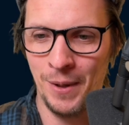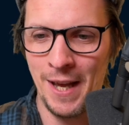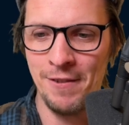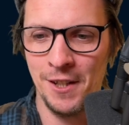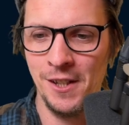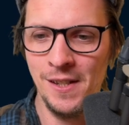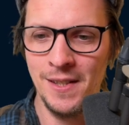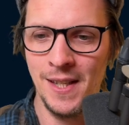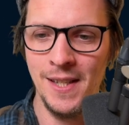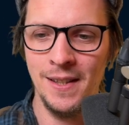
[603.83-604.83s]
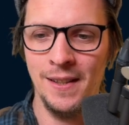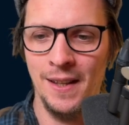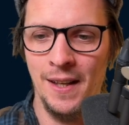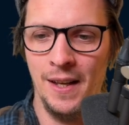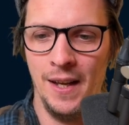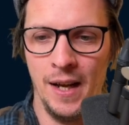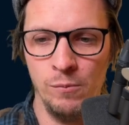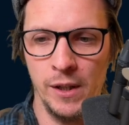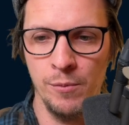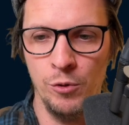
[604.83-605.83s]
we have an idle state
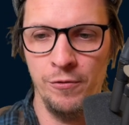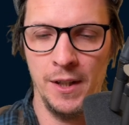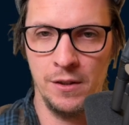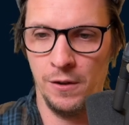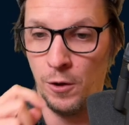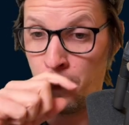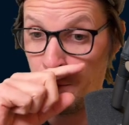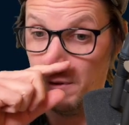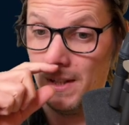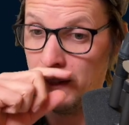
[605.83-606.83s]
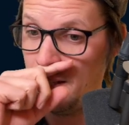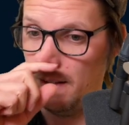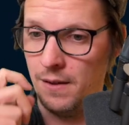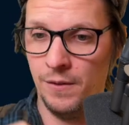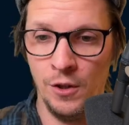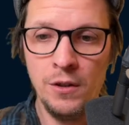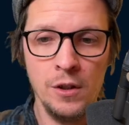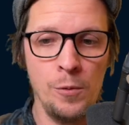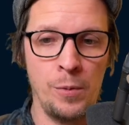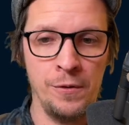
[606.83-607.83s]
and we can move into an uploading state.
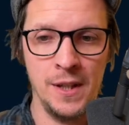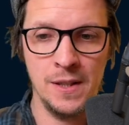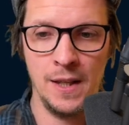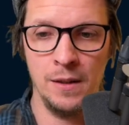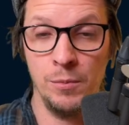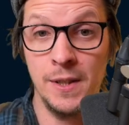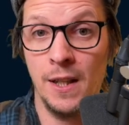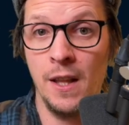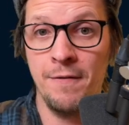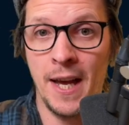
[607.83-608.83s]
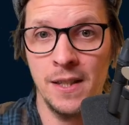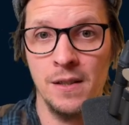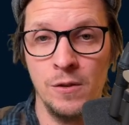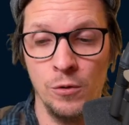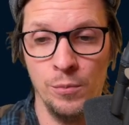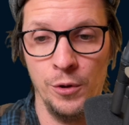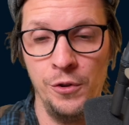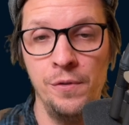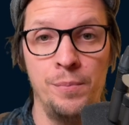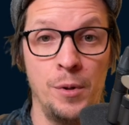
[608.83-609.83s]
During the uploading state, we still have access to the
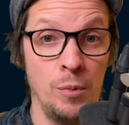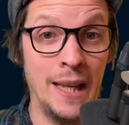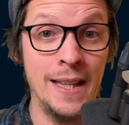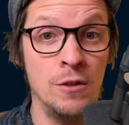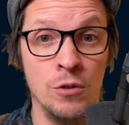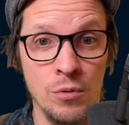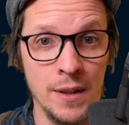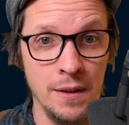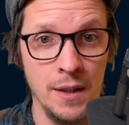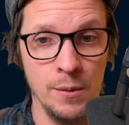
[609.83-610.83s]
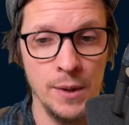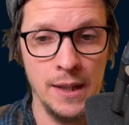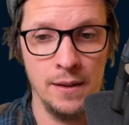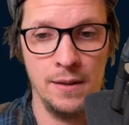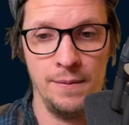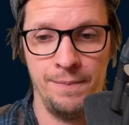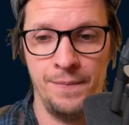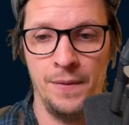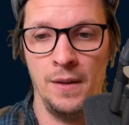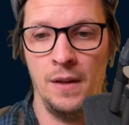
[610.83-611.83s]
model, but we can't do anything with it.
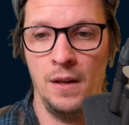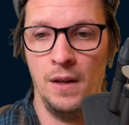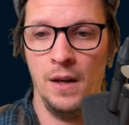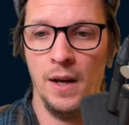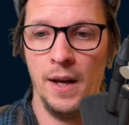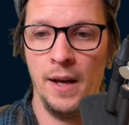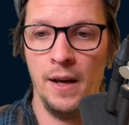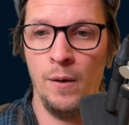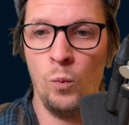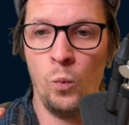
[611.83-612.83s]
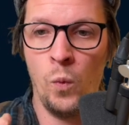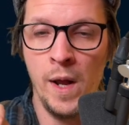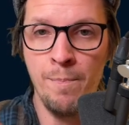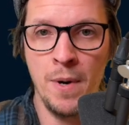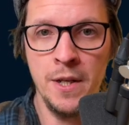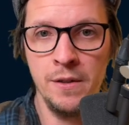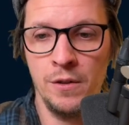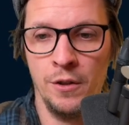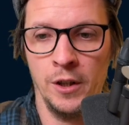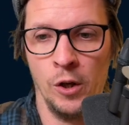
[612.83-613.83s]
Uh, we
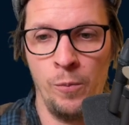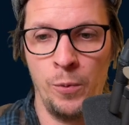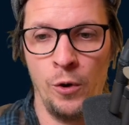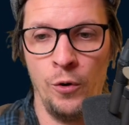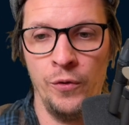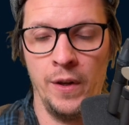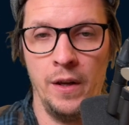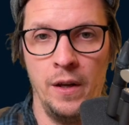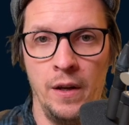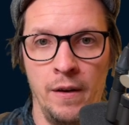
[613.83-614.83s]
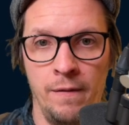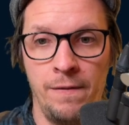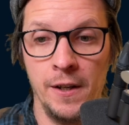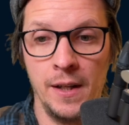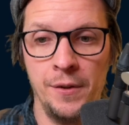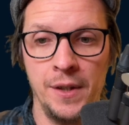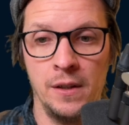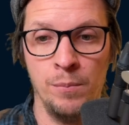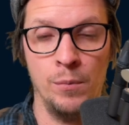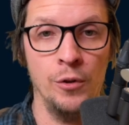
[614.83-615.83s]
might during upload uh, find out
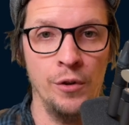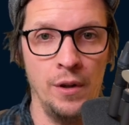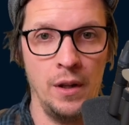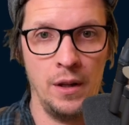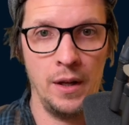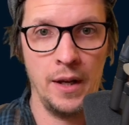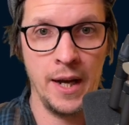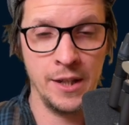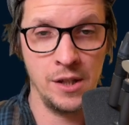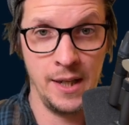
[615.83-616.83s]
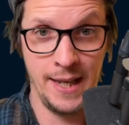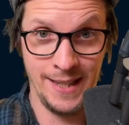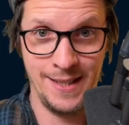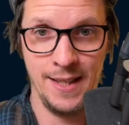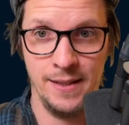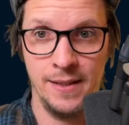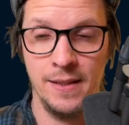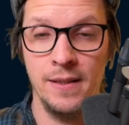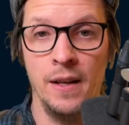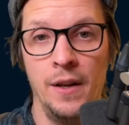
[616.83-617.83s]
that the model actually
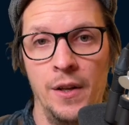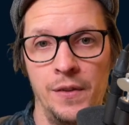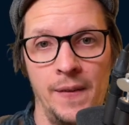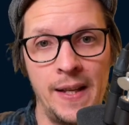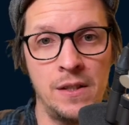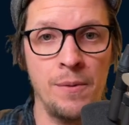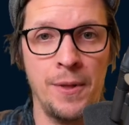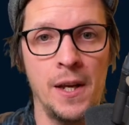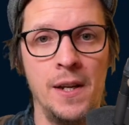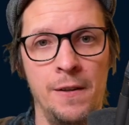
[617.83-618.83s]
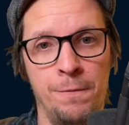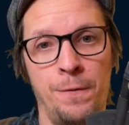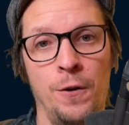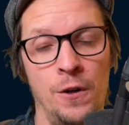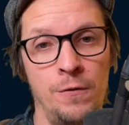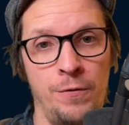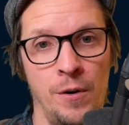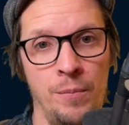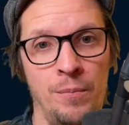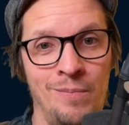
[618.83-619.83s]
exists. So that's something I inferred
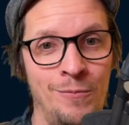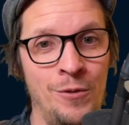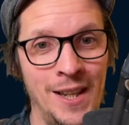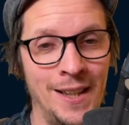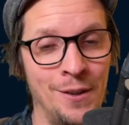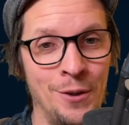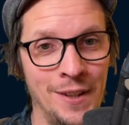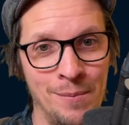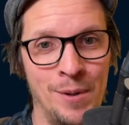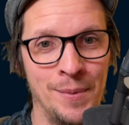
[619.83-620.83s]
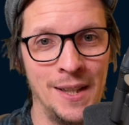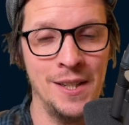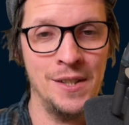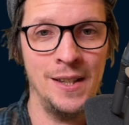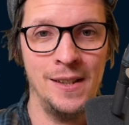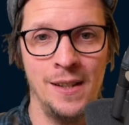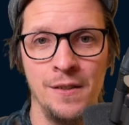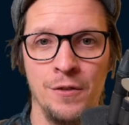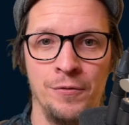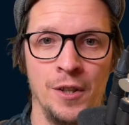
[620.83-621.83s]
from reading all the implementation
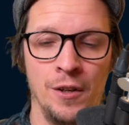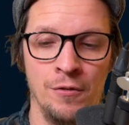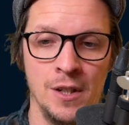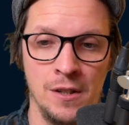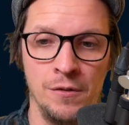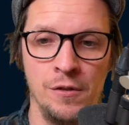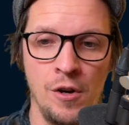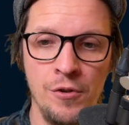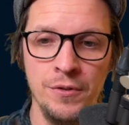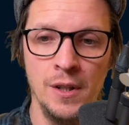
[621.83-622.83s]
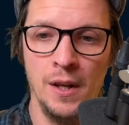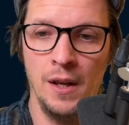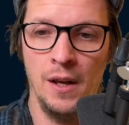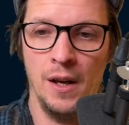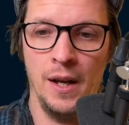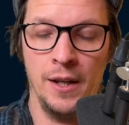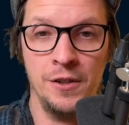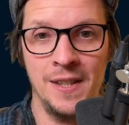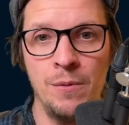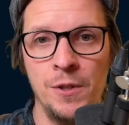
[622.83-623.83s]
details of the original code,
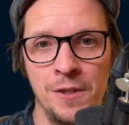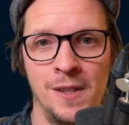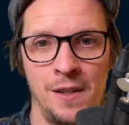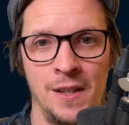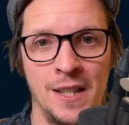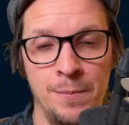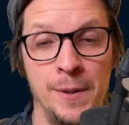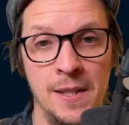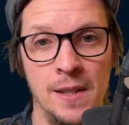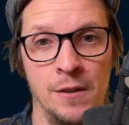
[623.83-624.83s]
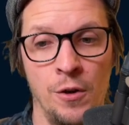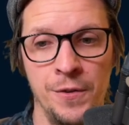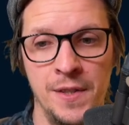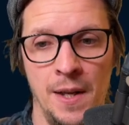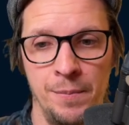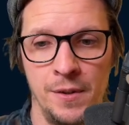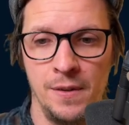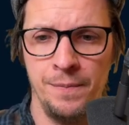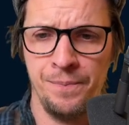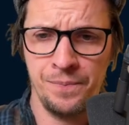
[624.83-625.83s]
because uh, that wasn't an explicit
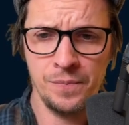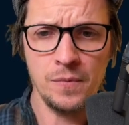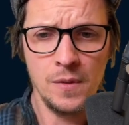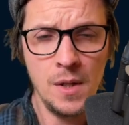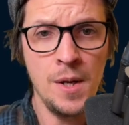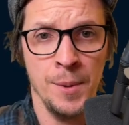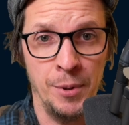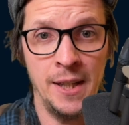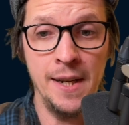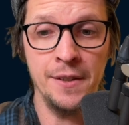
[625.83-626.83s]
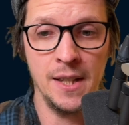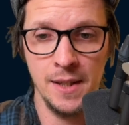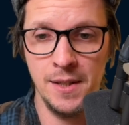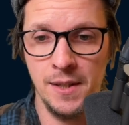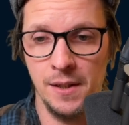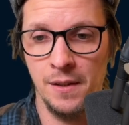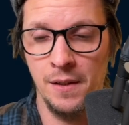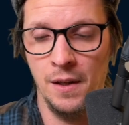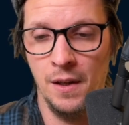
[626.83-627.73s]
concept. But here it is.